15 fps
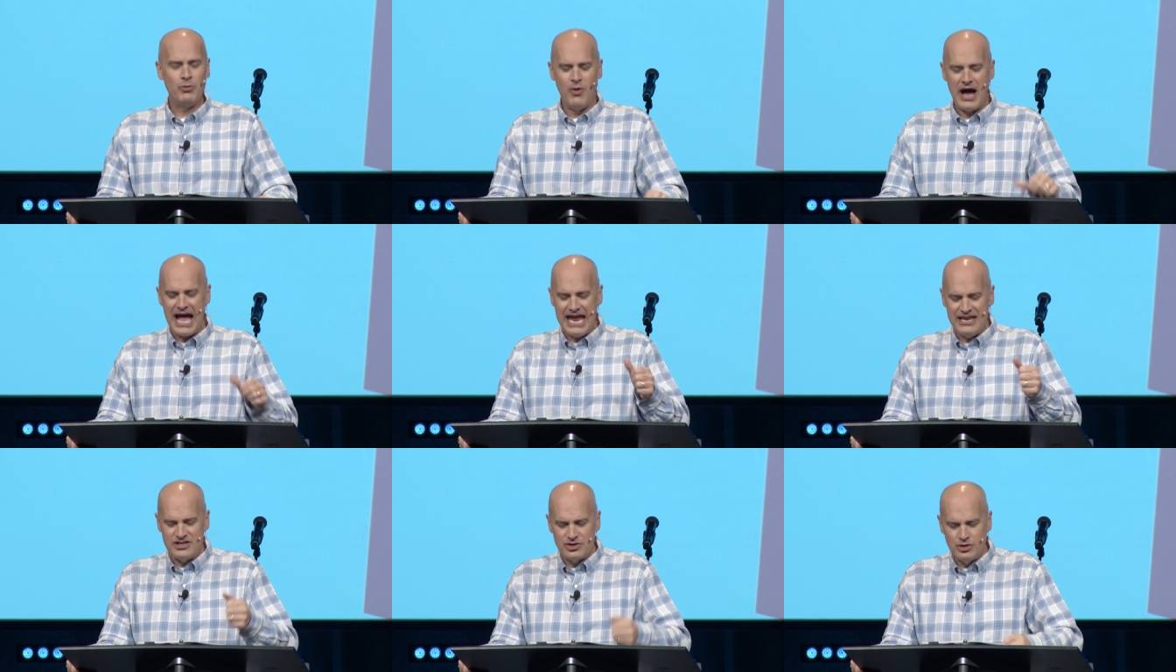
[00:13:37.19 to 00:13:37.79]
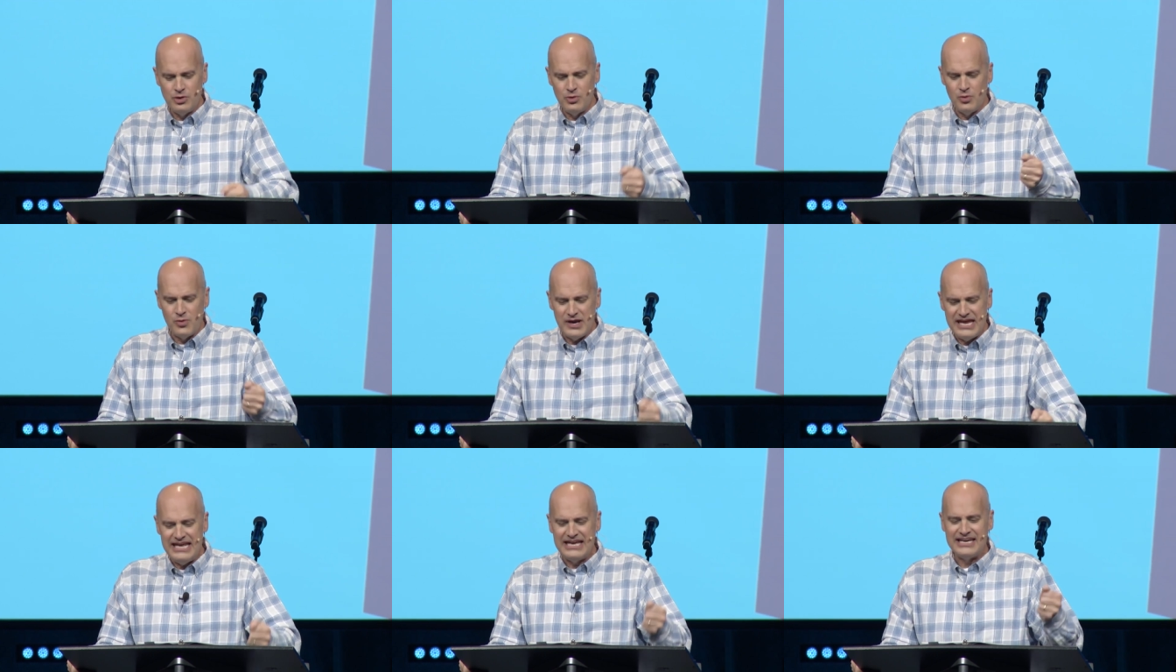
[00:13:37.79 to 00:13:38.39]
Why do
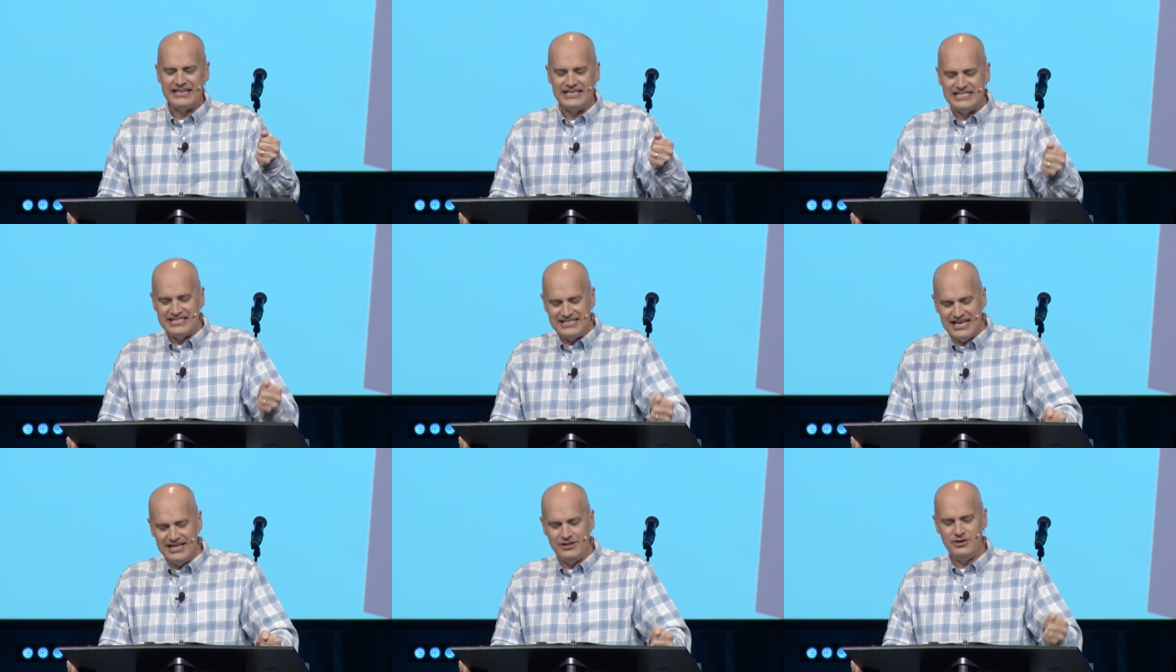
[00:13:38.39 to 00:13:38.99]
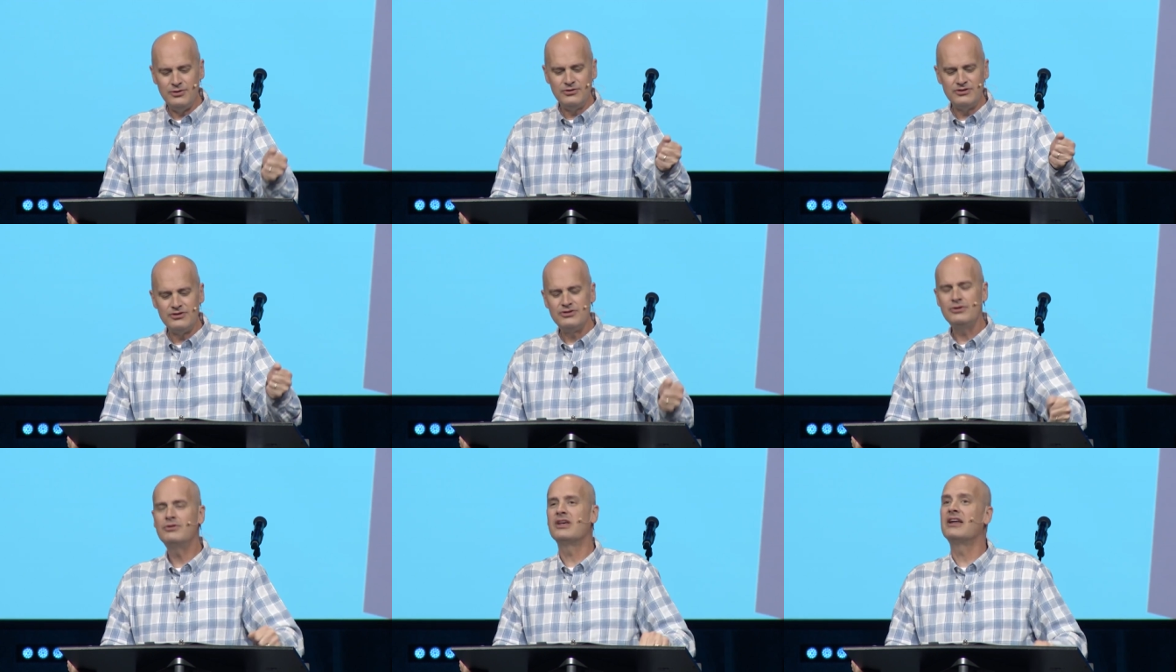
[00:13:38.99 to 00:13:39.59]
we continue to
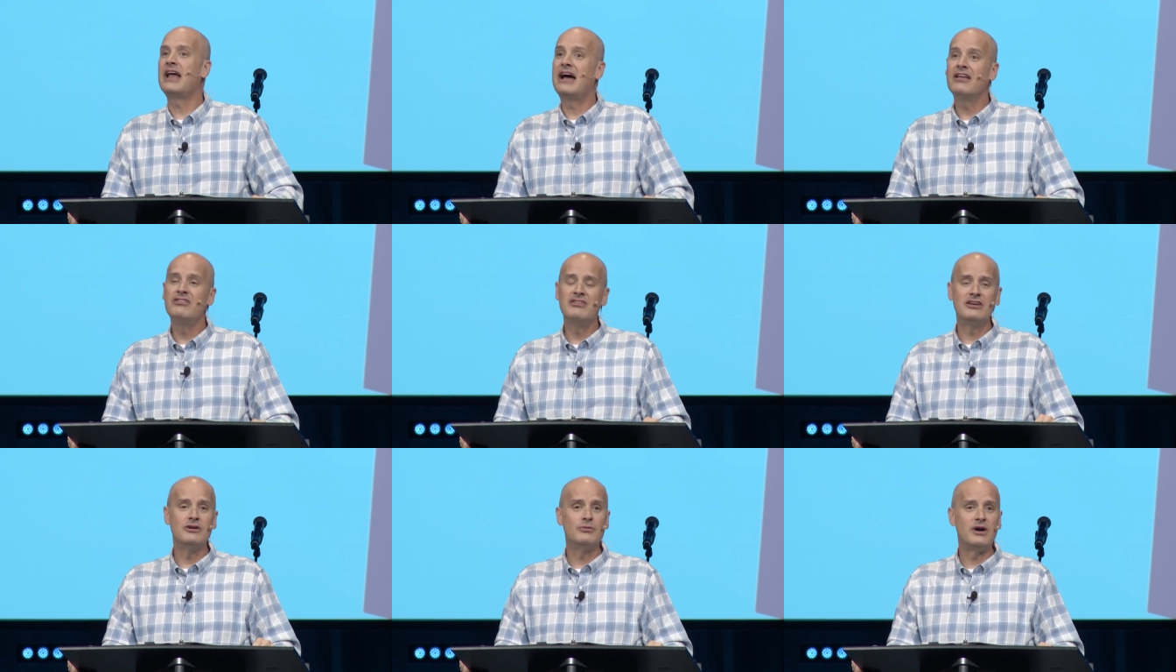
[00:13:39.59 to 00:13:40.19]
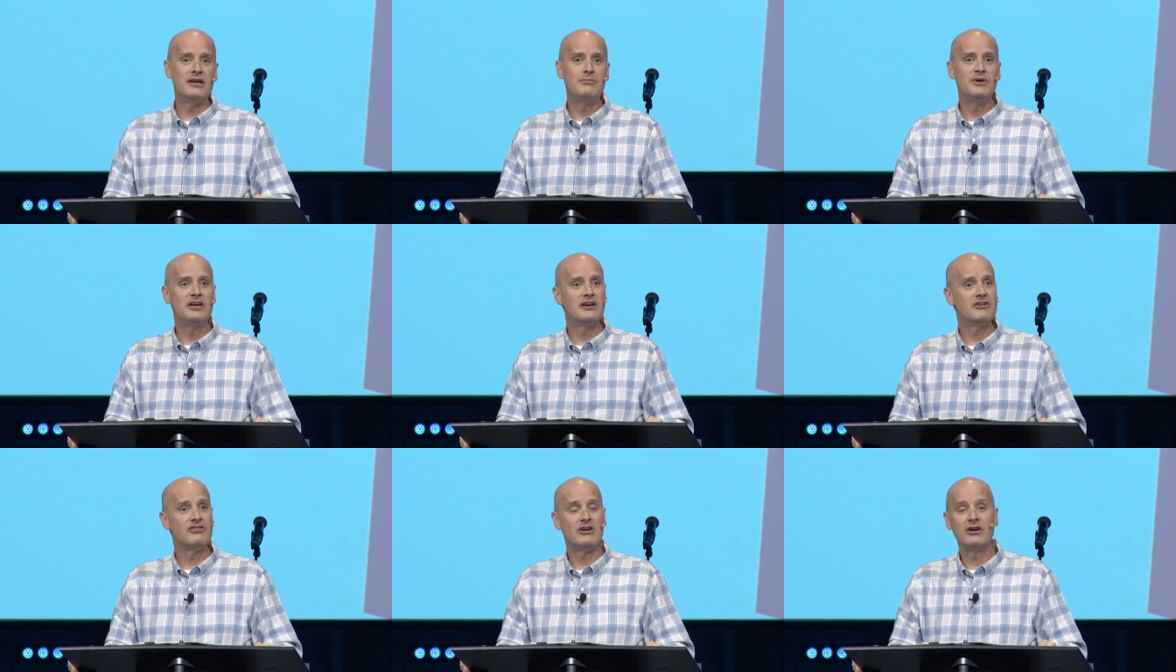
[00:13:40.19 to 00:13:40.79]
do that? I'll tell you why,
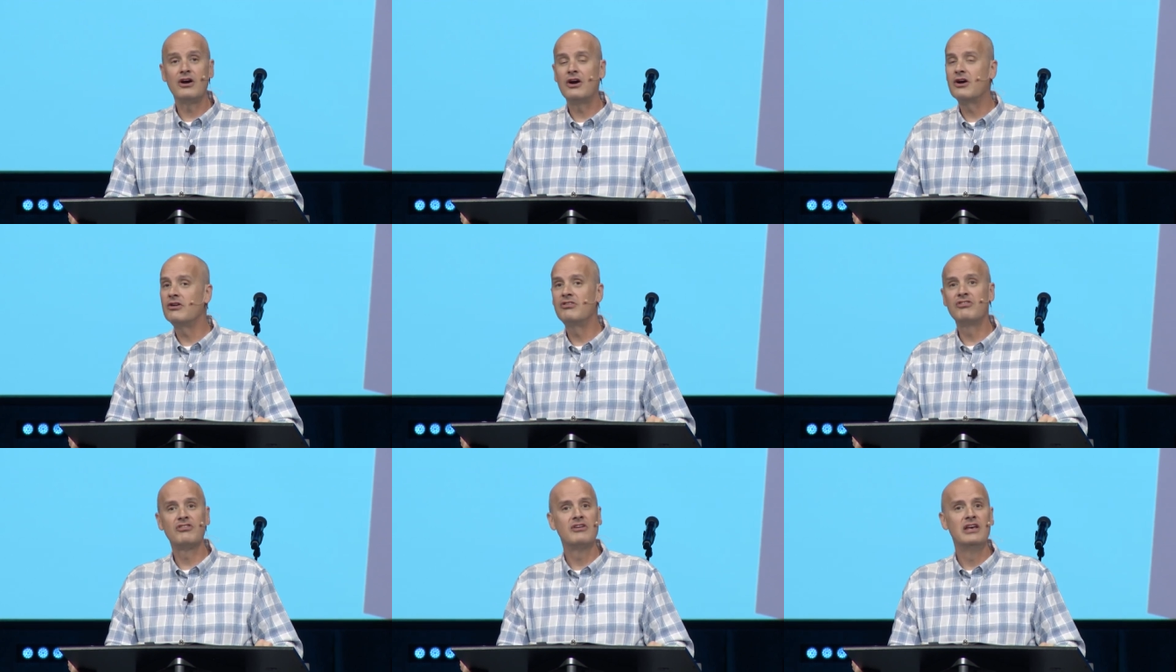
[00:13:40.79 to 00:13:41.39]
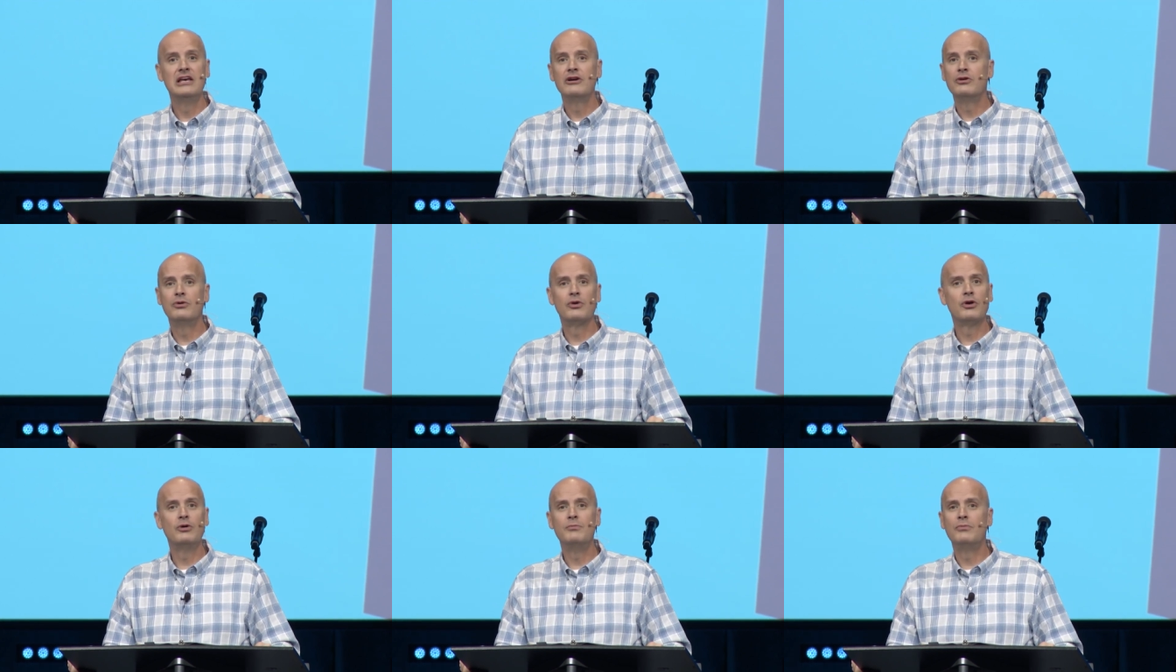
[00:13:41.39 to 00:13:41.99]
because our hearts
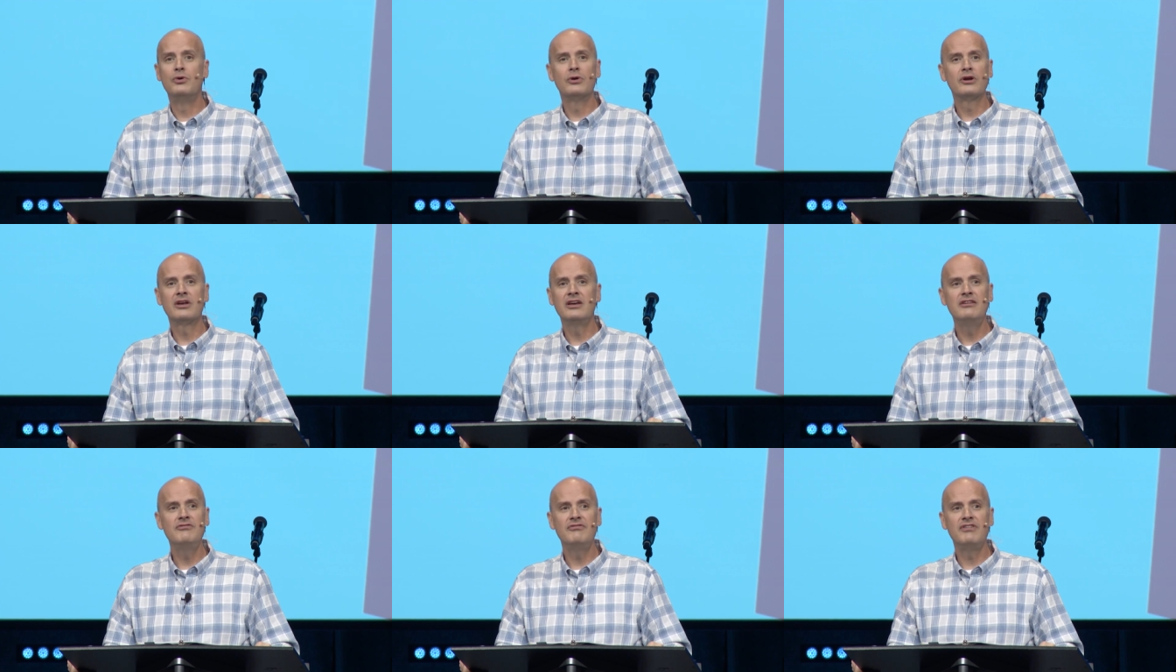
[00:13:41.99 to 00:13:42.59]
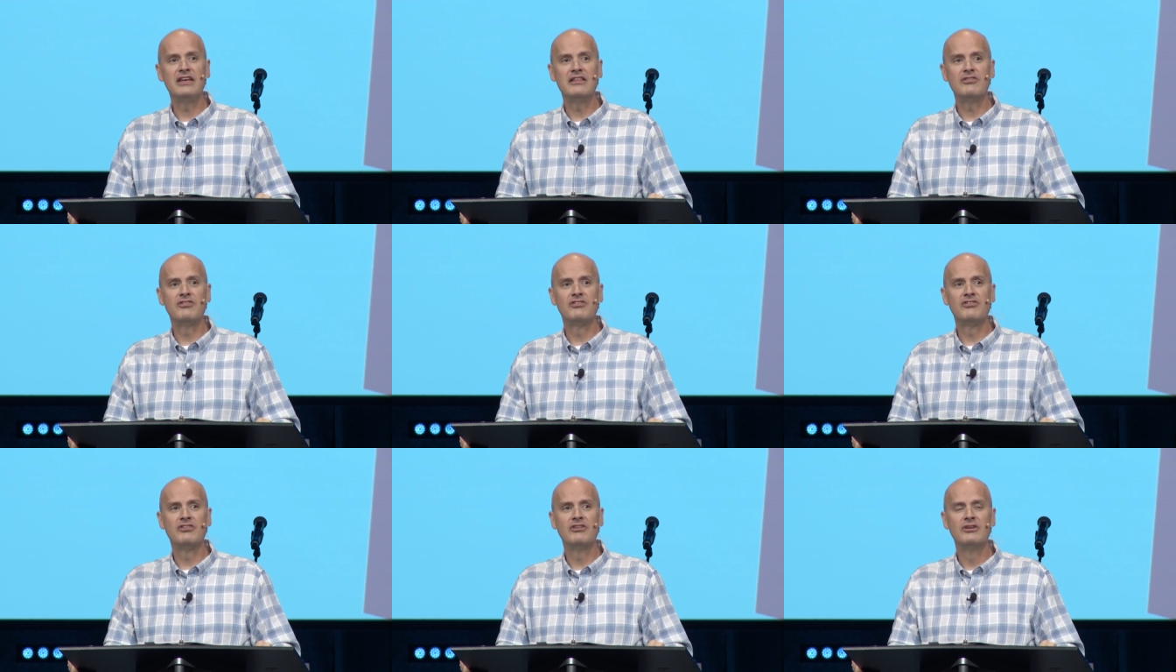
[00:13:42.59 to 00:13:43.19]
grow more
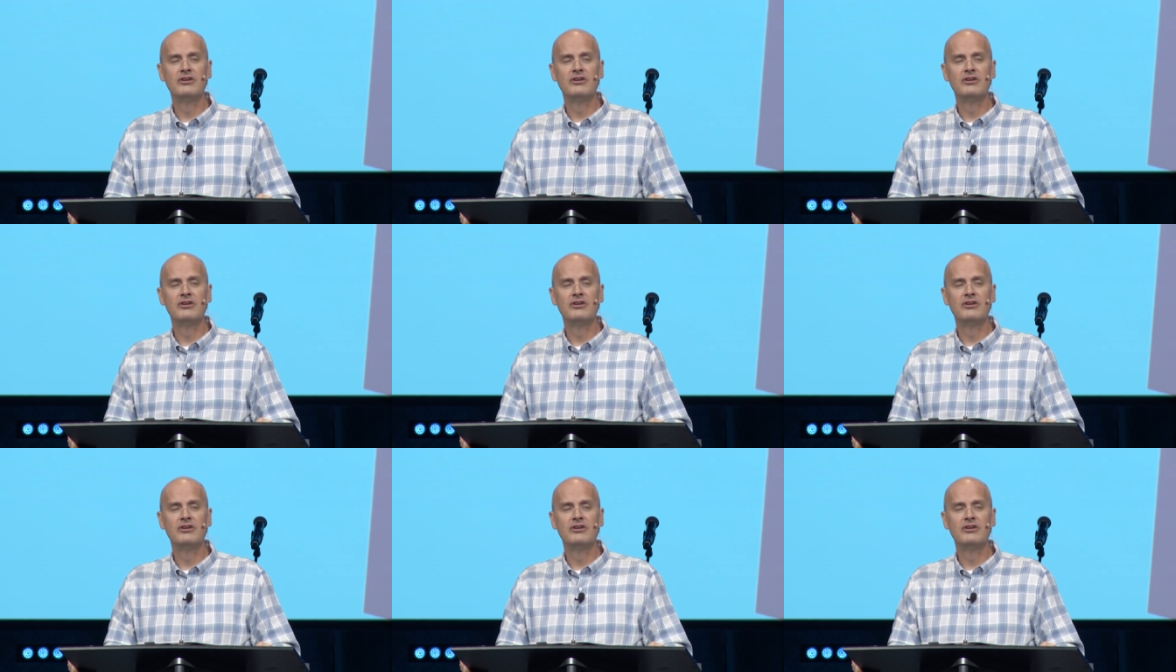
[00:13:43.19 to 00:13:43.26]
convinced